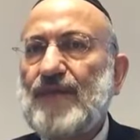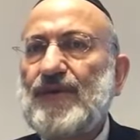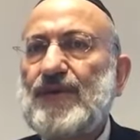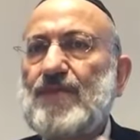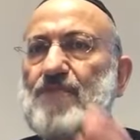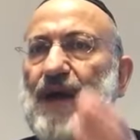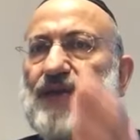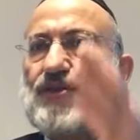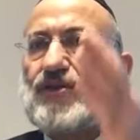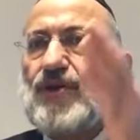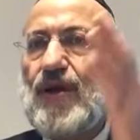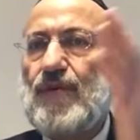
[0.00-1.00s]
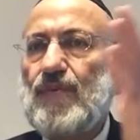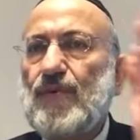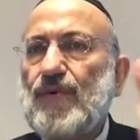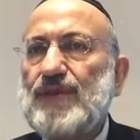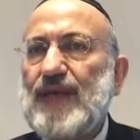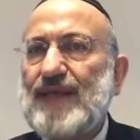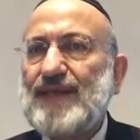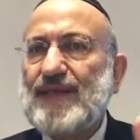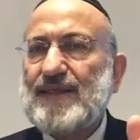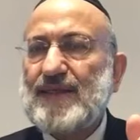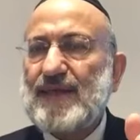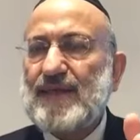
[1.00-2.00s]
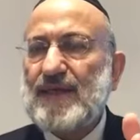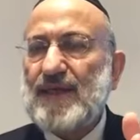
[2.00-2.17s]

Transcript: The magical word that they said.